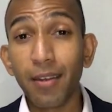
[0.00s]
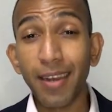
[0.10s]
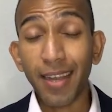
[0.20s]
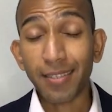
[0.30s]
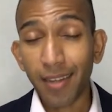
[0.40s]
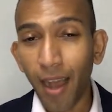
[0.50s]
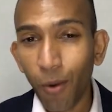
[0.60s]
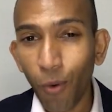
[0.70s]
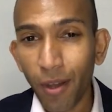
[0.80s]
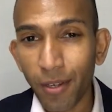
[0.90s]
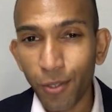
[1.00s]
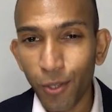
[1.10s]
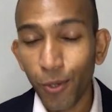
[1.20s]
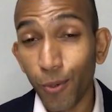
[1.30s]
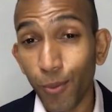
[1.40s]
Next, I want
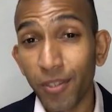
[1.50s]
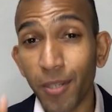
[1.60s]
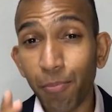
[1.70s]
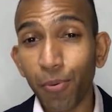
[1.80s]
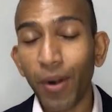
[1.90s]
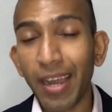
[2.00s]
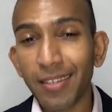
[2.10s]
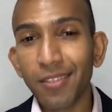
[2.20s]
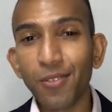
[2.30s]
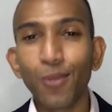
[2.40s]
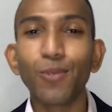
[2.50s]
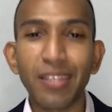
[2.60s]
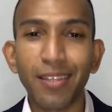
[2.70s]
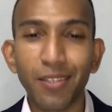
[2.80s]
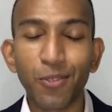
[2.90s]
you to practice
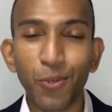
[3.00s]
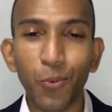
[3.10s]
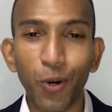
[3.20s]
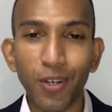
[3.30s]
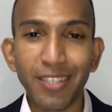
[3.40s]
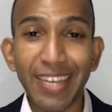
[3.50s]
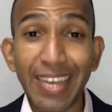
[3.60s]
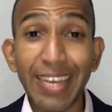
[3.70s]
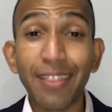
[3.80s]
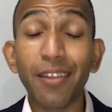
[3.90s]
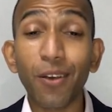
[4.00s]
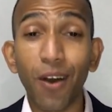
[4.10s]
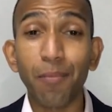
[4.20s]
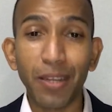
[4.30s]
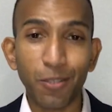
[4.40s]
using these two words in the
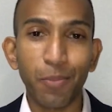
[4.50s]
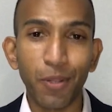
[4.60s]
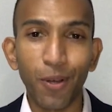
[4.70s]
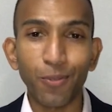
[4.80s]
comments below.